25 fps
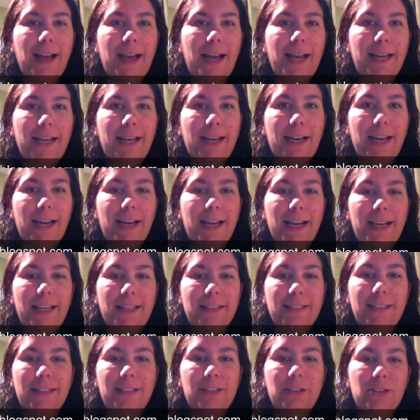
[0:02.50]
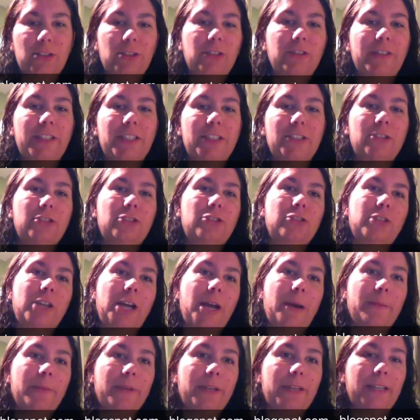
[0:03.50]
Hi guys, it's Girl Racer
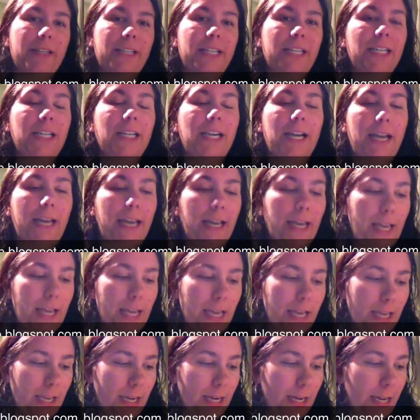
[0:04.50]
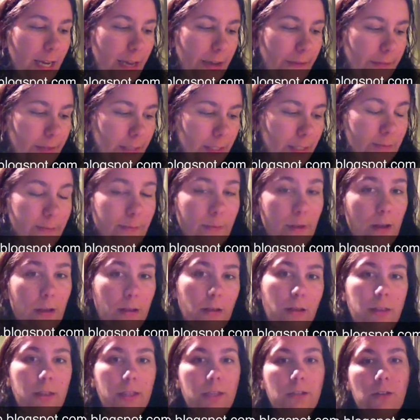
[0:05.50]
Scrap here, and I have a
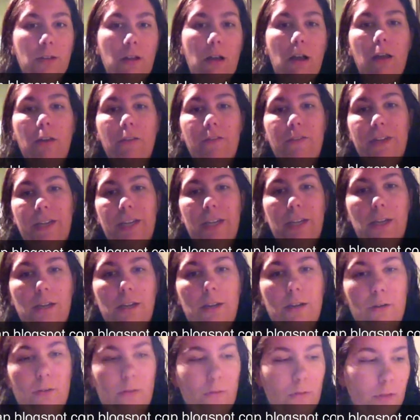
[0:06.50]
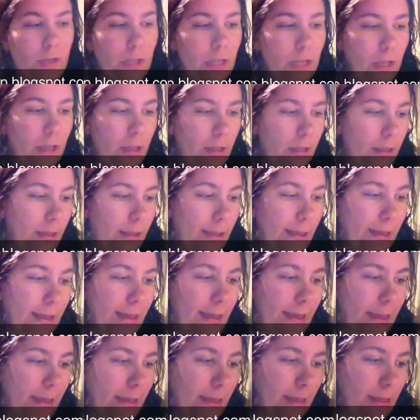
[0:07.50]
small little haul video,
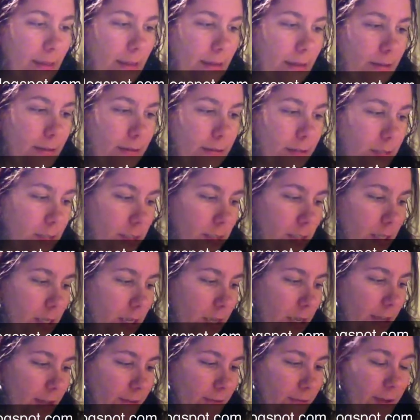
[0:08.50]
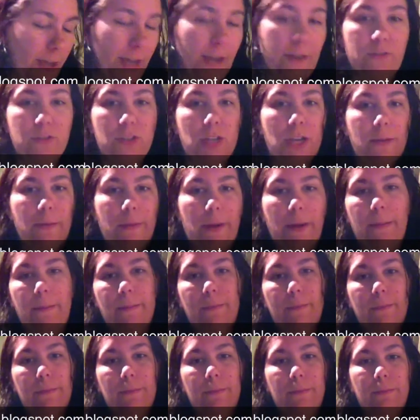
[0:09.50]
and if I have time
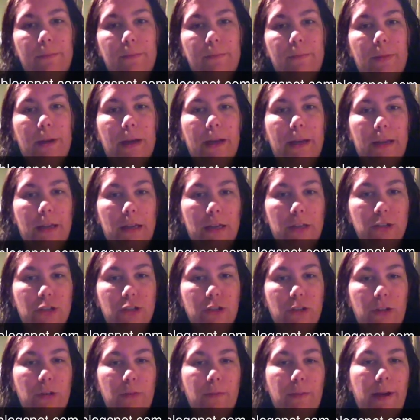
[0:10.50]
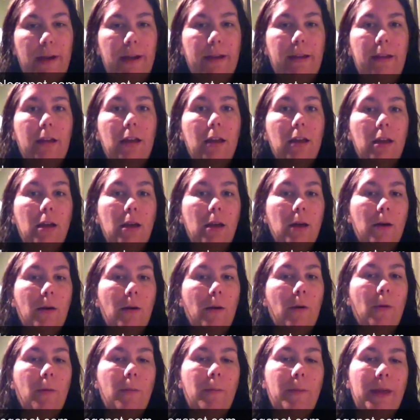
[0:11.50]
I'm probably going to show you my
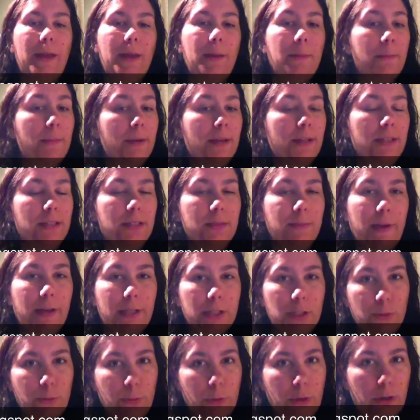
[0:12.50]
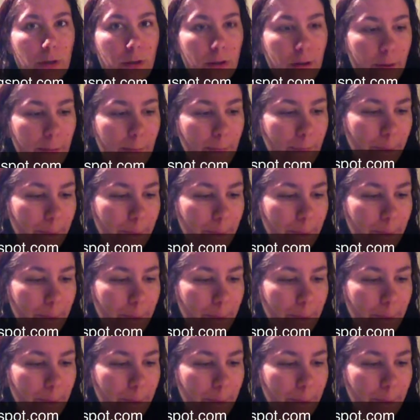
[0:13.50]
homemade mini smash book.